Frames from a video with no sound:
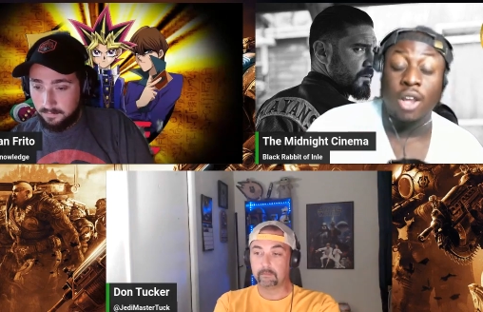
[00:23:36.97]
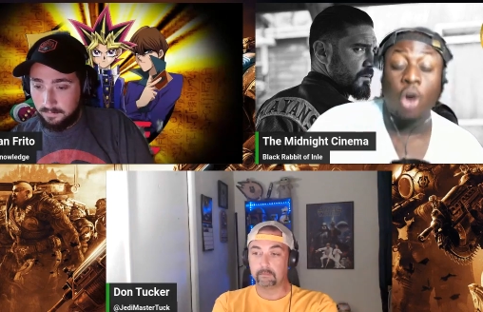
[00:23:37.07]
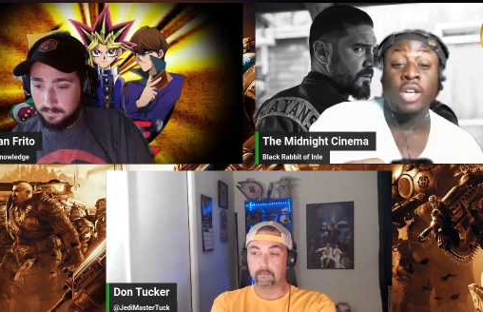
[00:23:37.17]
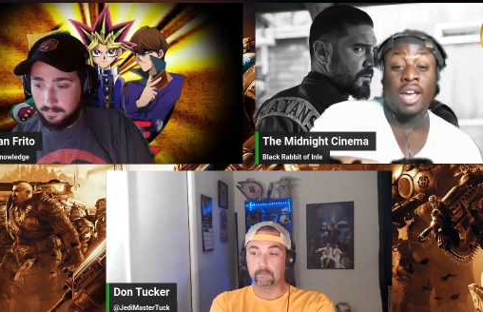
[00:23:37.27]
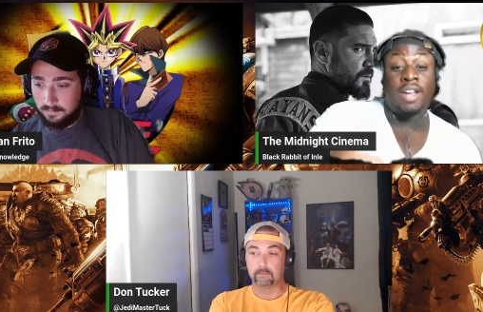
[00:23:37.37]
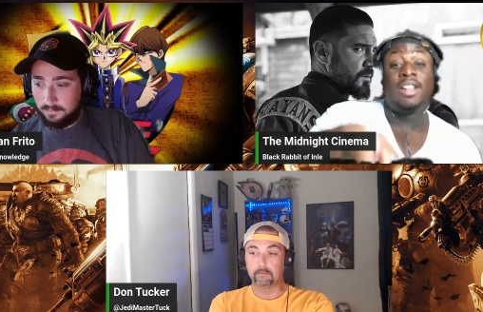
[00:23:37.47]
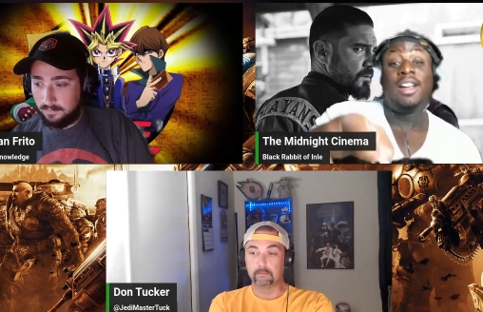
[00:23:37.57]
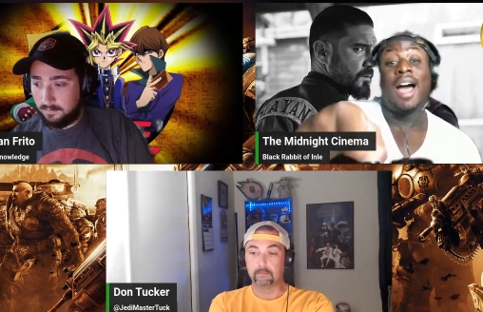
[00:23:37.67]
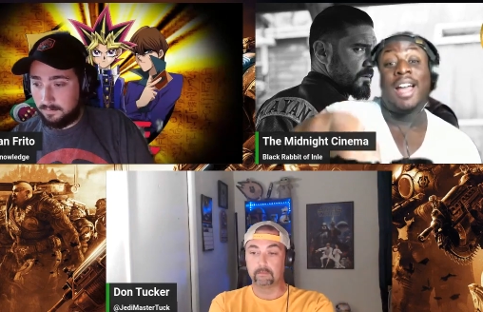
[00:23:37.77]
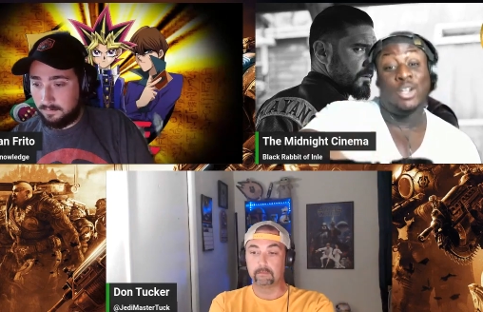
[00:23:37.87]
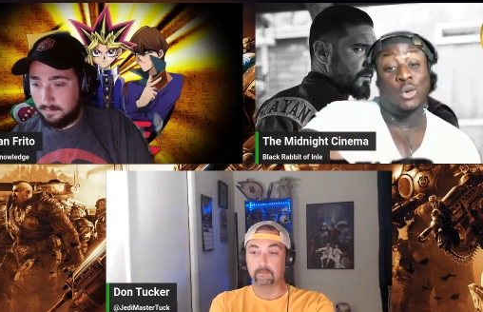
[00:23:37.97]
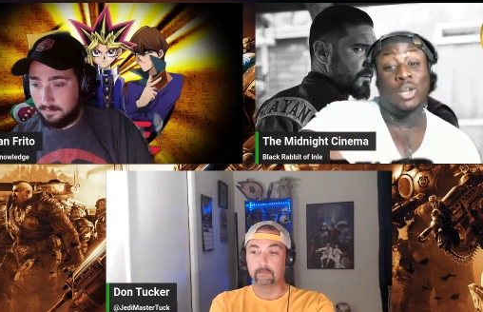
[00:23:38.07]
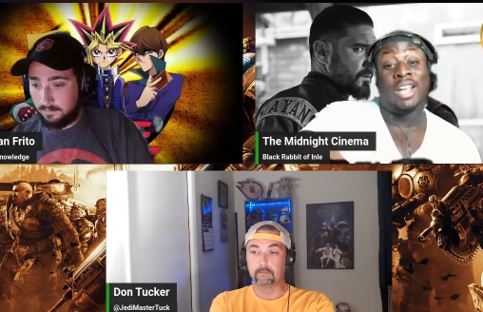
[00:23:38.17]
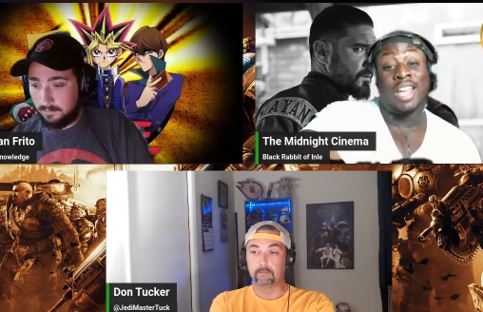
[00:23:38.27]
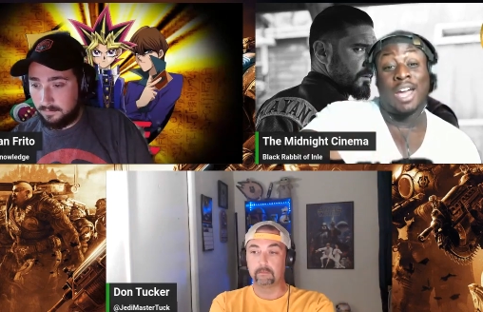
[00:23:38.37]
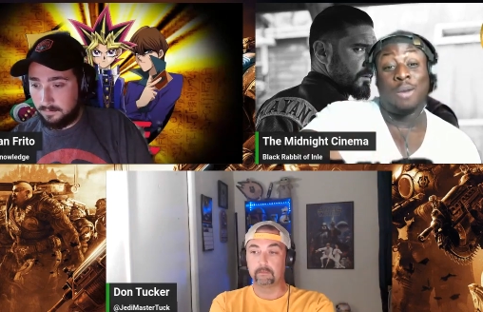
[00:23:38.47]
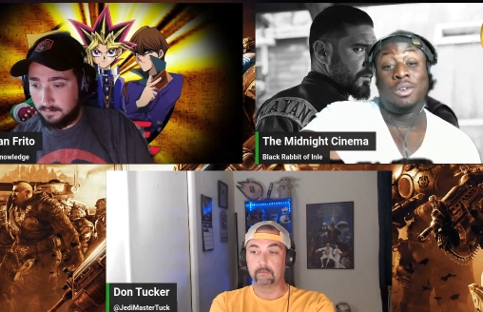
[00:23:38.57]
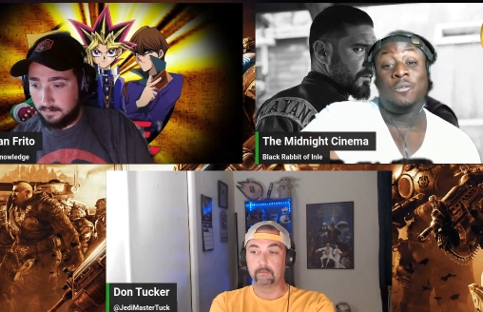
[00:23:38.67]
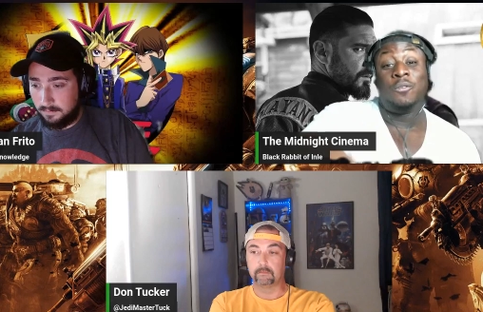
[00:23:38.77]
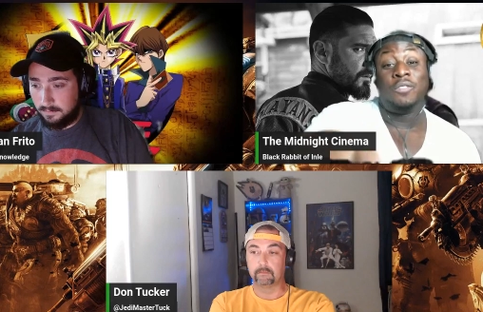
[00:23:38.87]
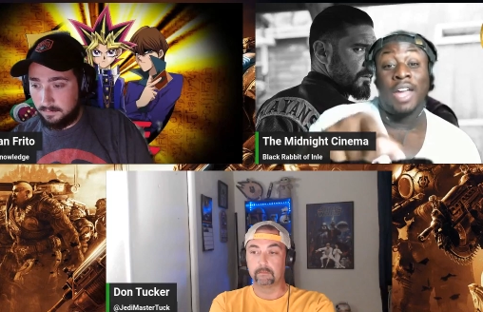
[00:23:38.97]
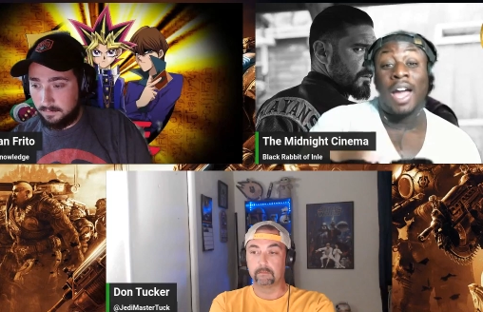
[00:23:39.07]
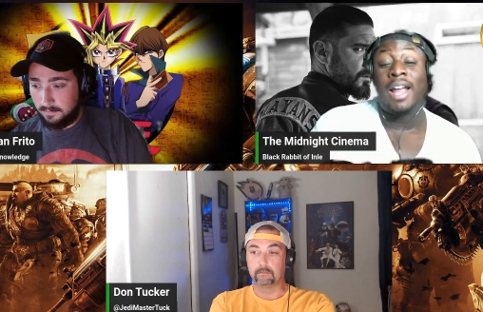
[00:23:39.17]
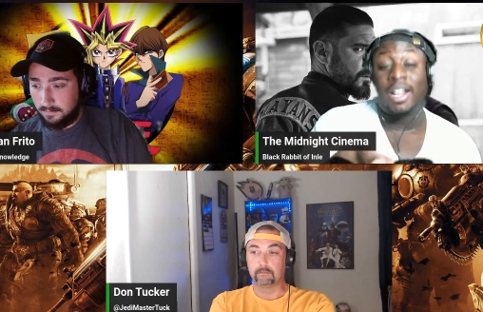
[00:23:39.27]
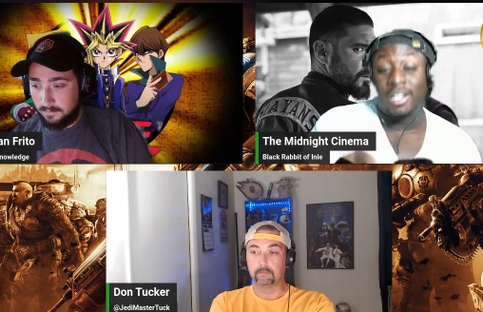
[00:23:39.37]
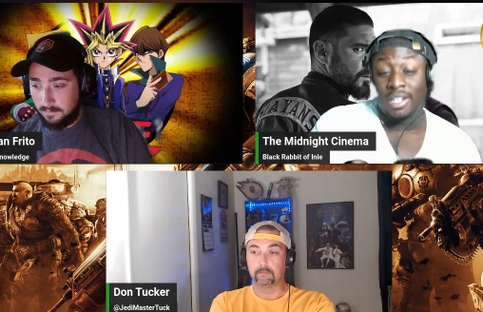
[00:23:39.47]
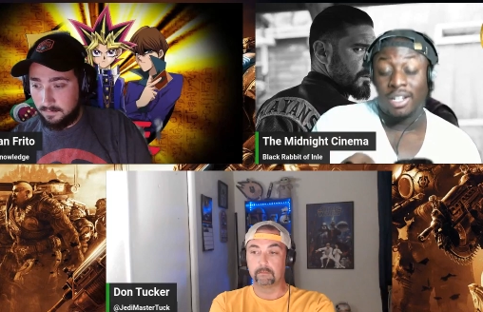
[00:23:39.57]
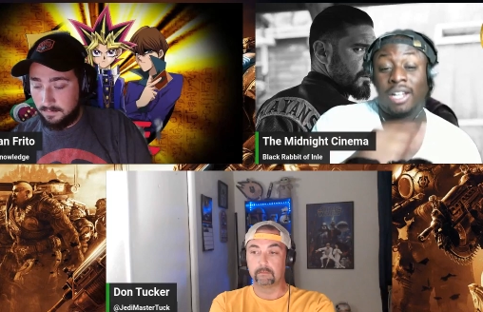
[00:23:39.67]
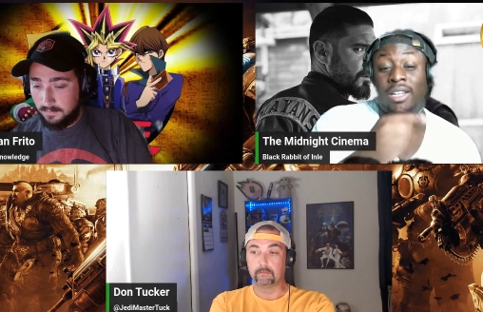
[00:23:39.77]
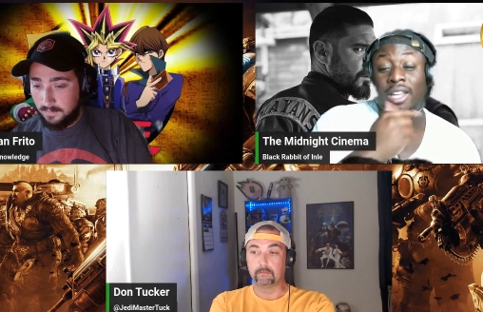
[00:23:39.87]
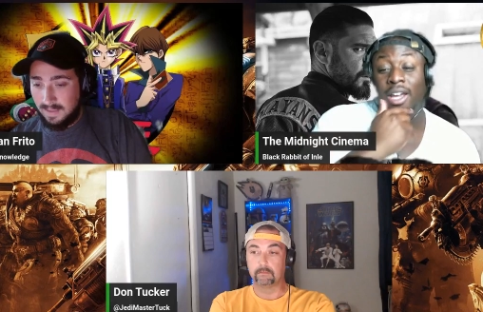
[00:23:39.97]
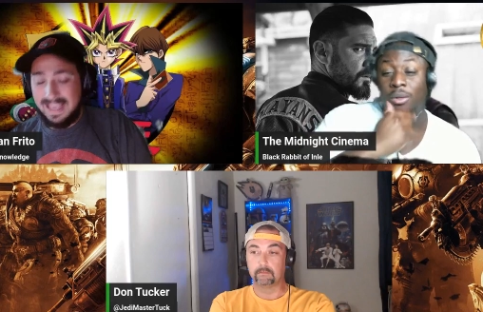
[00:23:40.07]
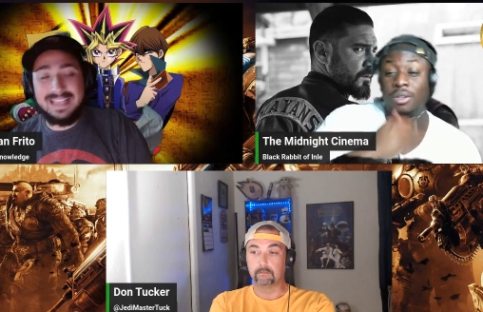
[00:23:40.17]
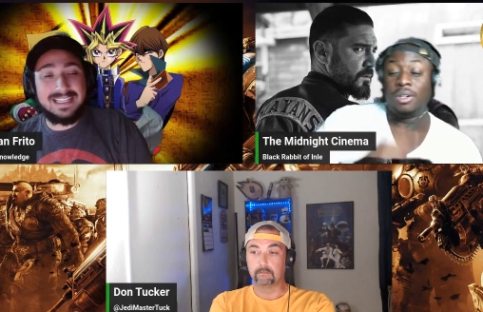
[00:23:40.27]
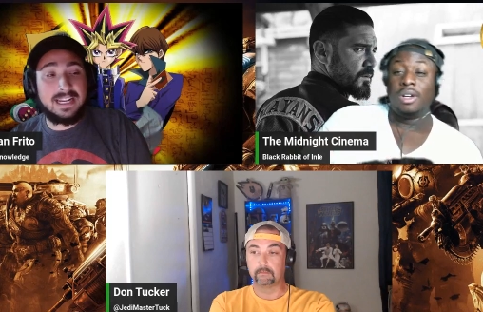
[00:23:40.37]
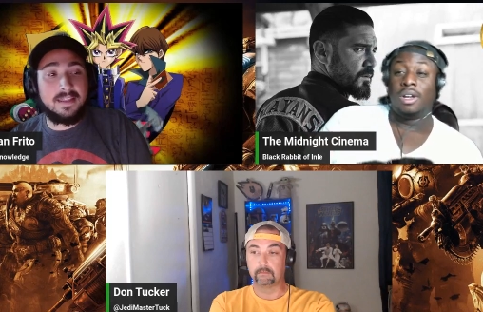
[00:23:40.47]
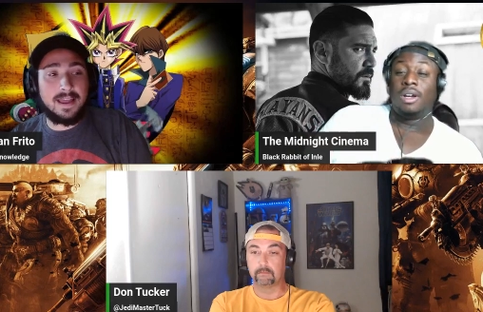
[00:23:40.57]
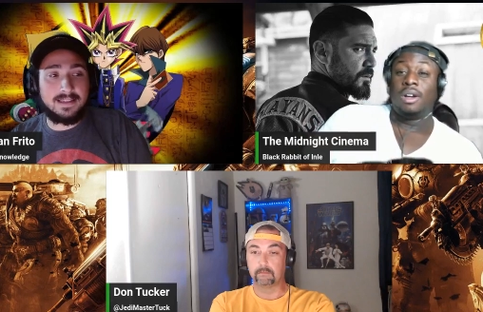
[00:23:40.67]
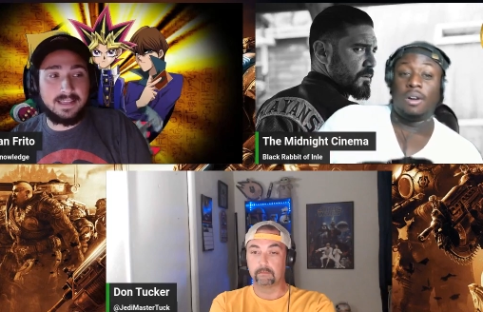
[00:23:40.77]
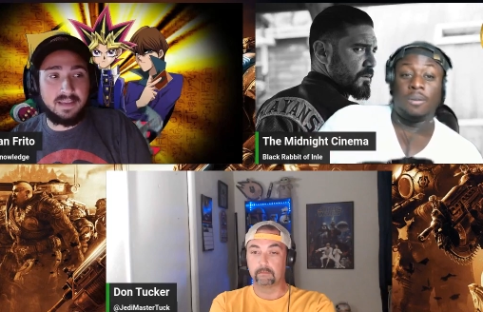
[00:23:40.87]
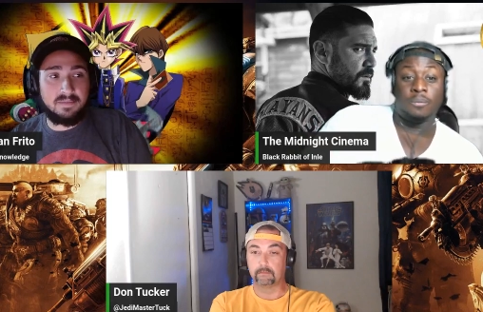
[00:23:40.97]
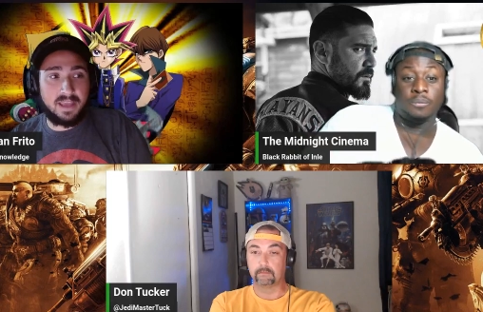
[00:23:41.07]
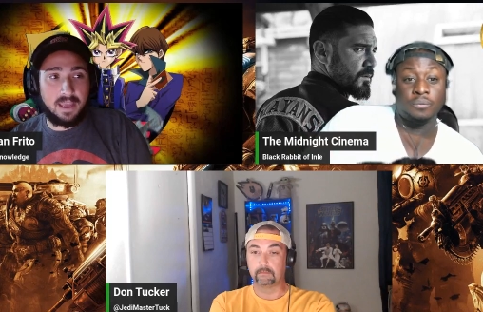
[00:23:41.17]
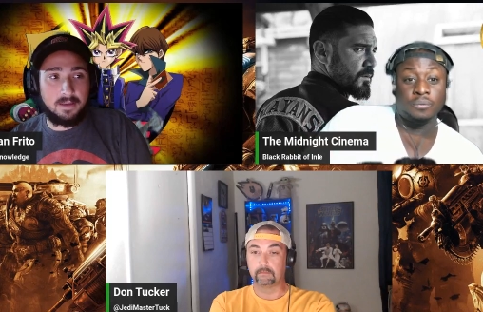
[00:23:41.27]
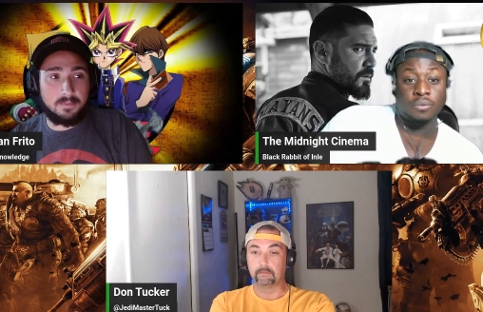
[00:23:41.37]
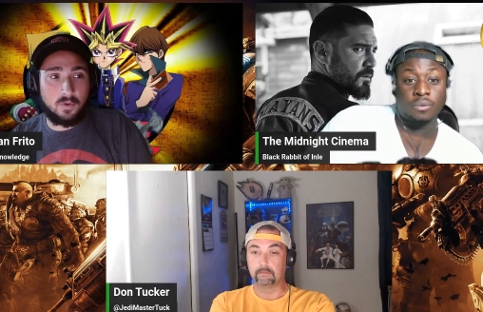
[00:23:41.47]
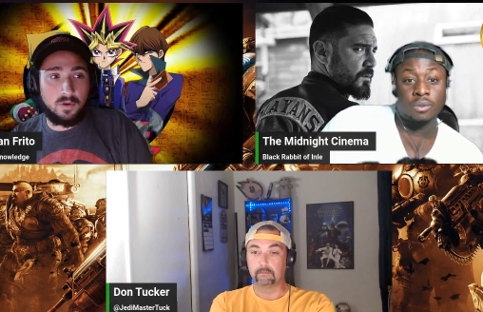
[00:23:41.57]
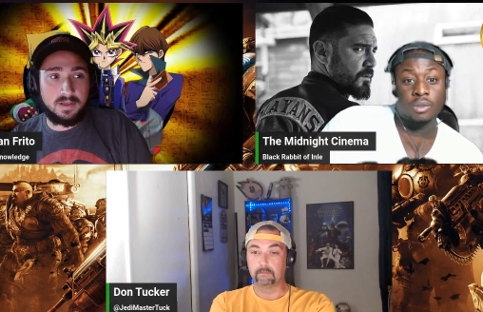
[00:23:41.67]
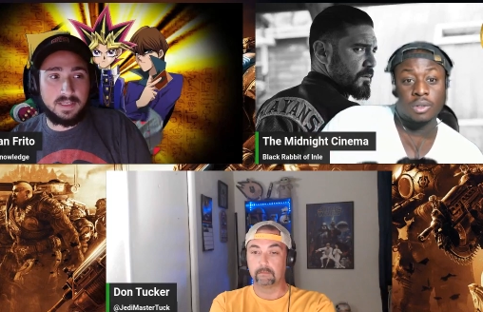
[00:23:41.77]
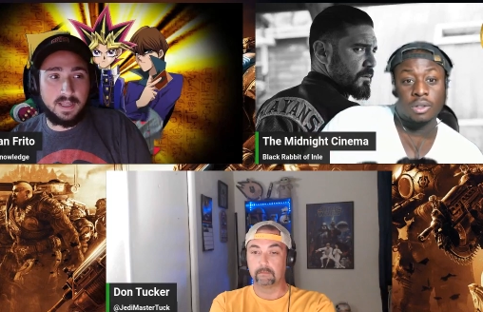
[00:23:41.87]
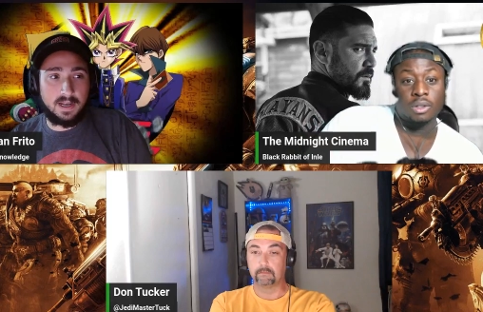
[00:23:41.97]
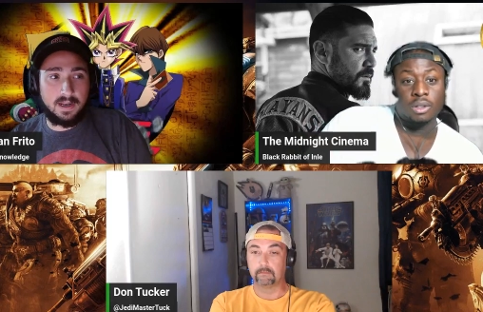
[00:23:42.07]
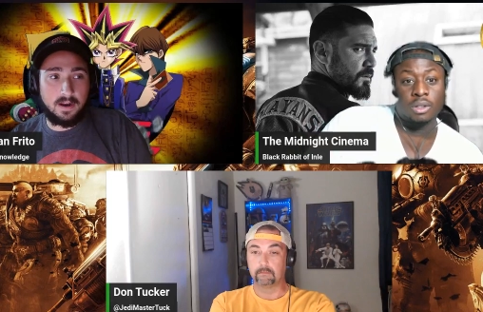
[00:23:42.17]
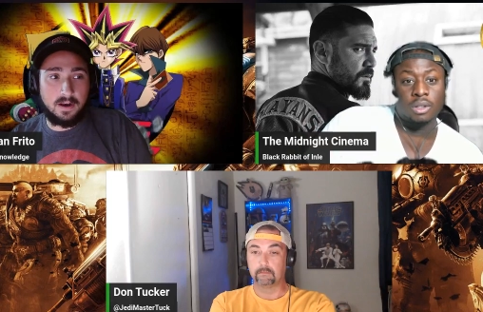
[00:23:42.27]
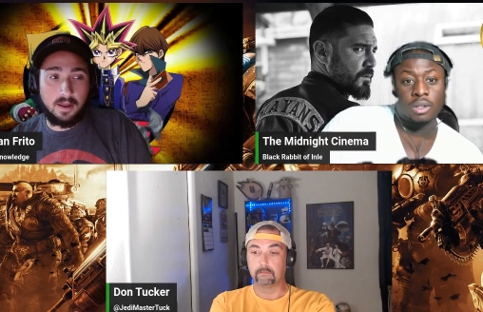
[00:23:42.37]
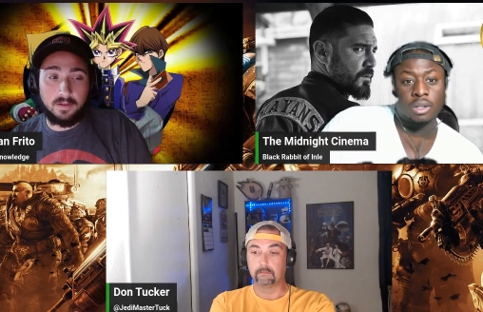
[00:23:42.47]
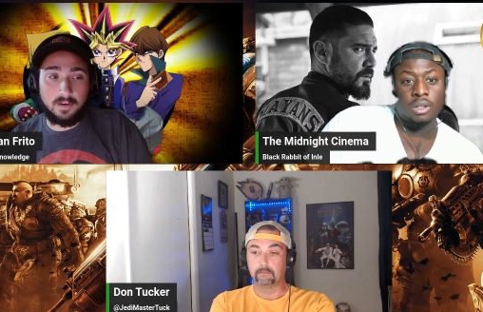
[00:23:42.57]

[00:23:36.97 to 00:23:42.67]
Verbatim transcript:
Speaker 1: okay. I do like that one. That I, I, did like that
Speaker 2: one. Is it in that same game or is it in another